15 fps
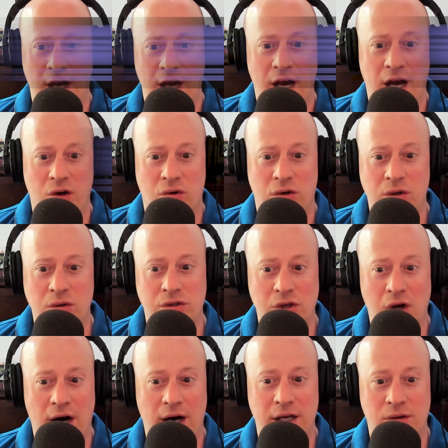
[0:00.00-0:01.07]
and you use
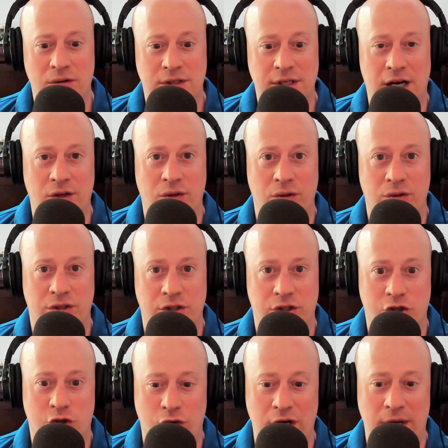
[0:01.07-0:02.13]
audio downloads and
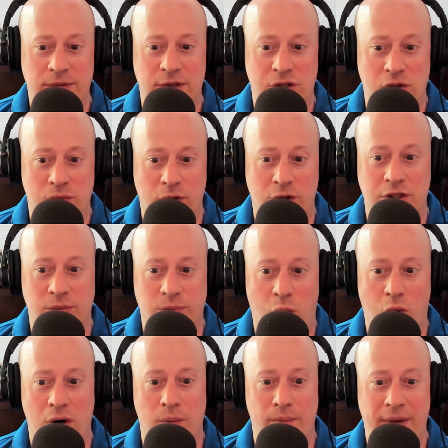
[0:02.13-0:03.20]
streams as your most
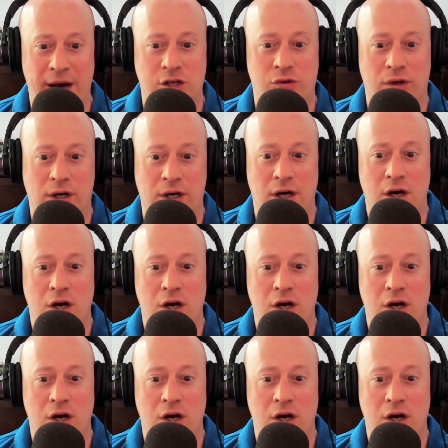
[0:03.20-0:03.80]
important metric,